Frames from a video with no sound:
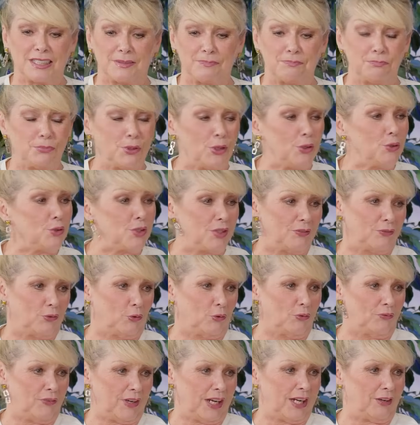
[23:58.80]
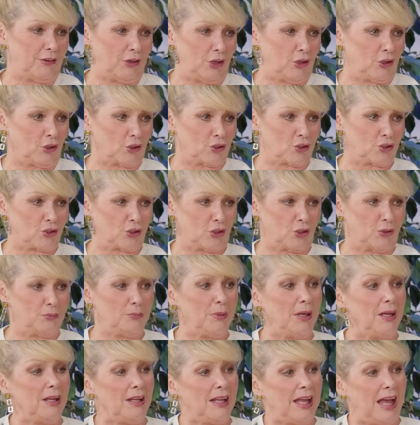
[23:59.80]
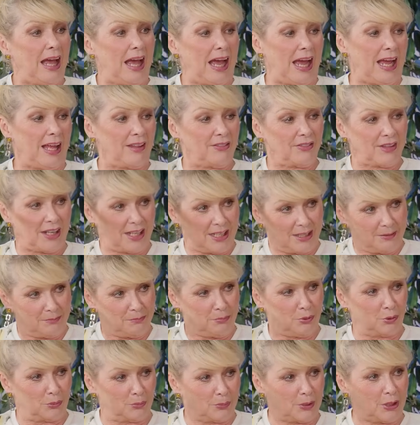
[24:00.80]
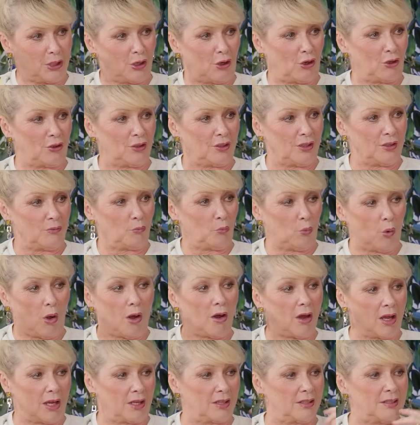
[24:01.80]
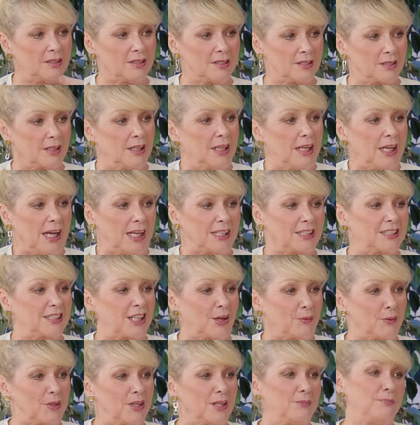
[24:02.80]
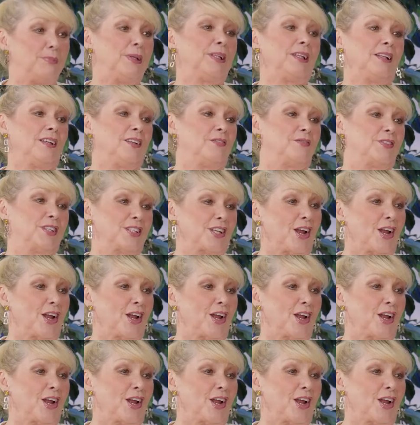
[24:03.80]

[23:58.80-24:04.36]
this beautiful fairy costume, and they put me on wires, and so in the middle of the